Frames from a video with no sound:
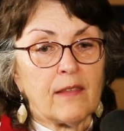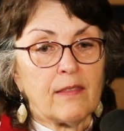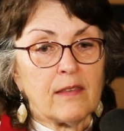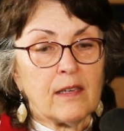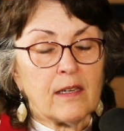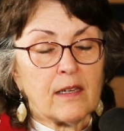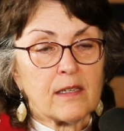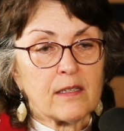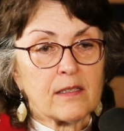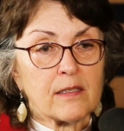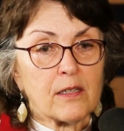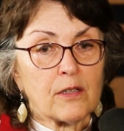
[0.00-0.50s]
I
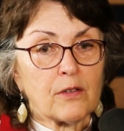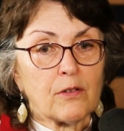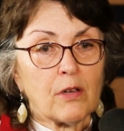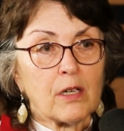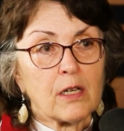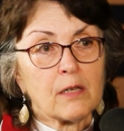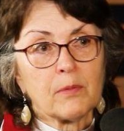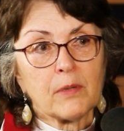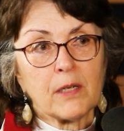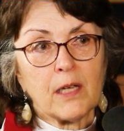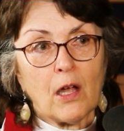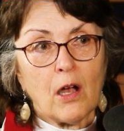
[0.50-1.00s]
think it's
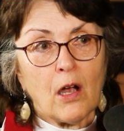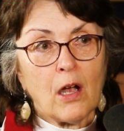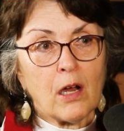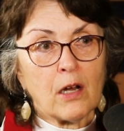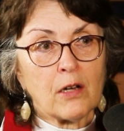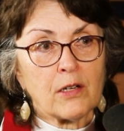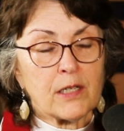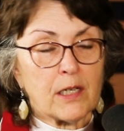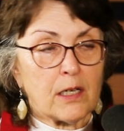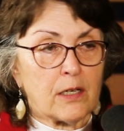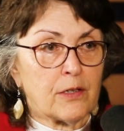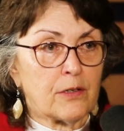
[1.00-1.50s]
incredibly
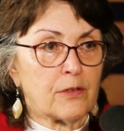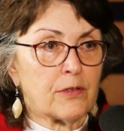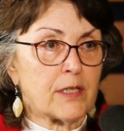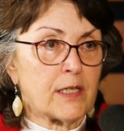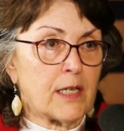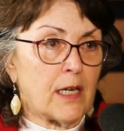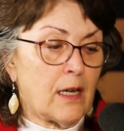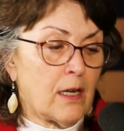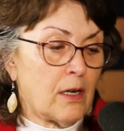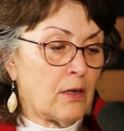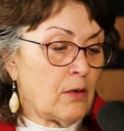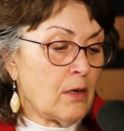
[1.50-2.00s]
hard to
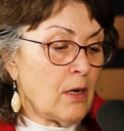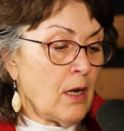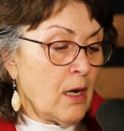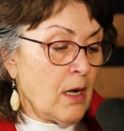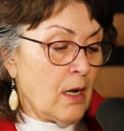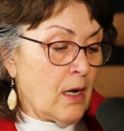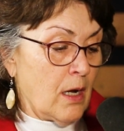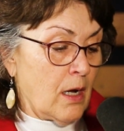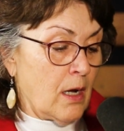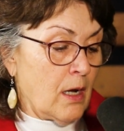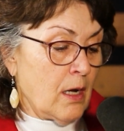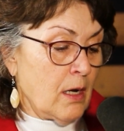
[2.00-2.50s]
understand,
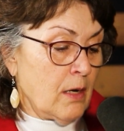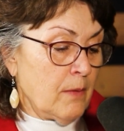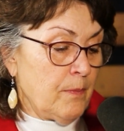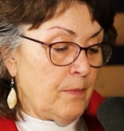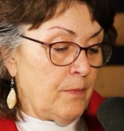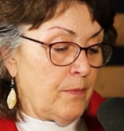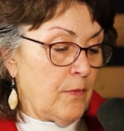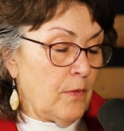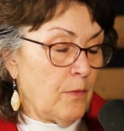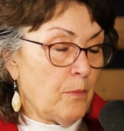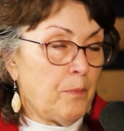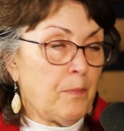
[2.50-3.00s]

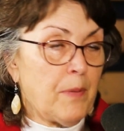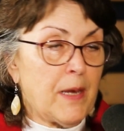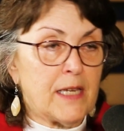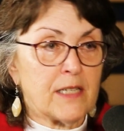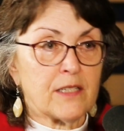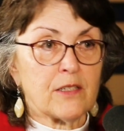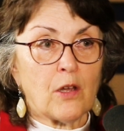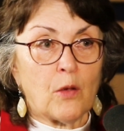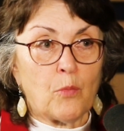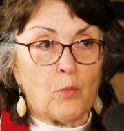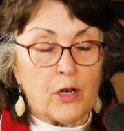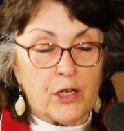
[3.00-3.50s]

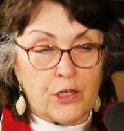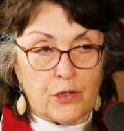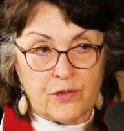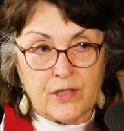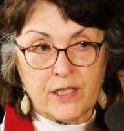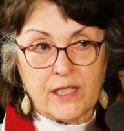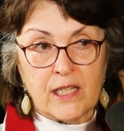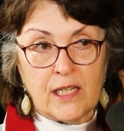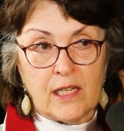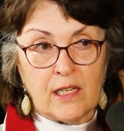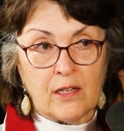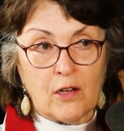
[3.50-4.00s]
based on what you're
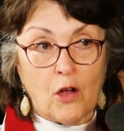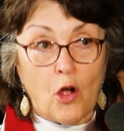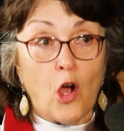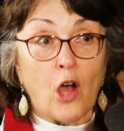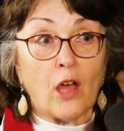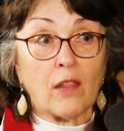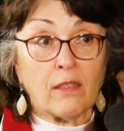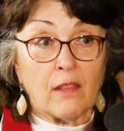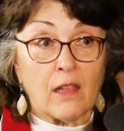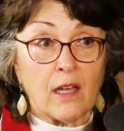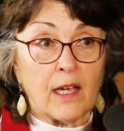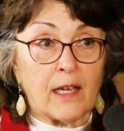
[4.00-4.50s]
seeing
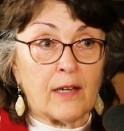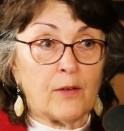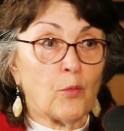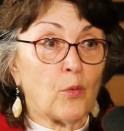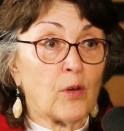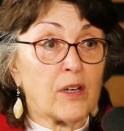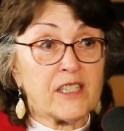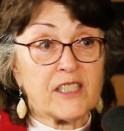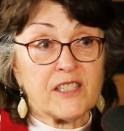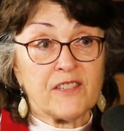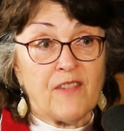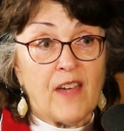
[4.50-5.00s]
online,
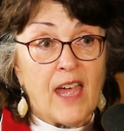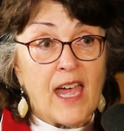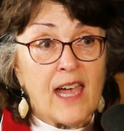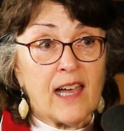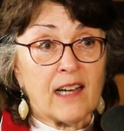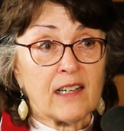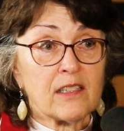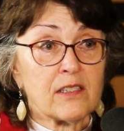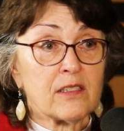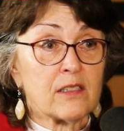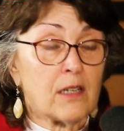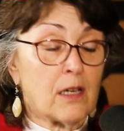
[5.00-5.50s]
what is
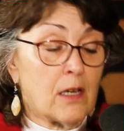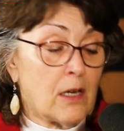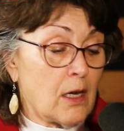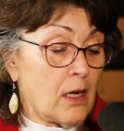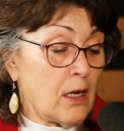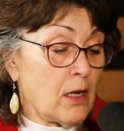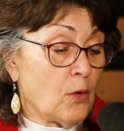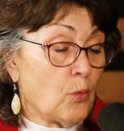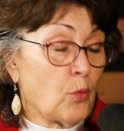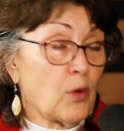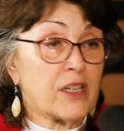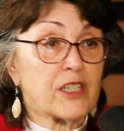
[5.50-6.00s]
fact,
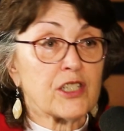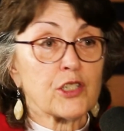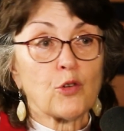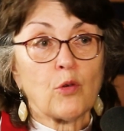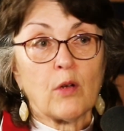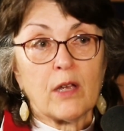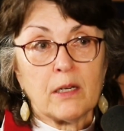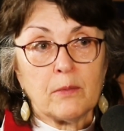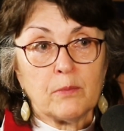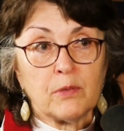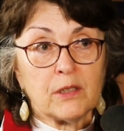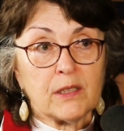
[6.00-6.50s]
what is
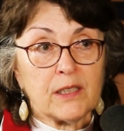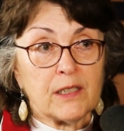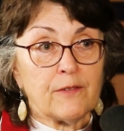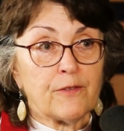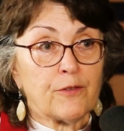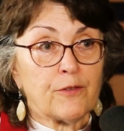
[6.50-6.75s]
credible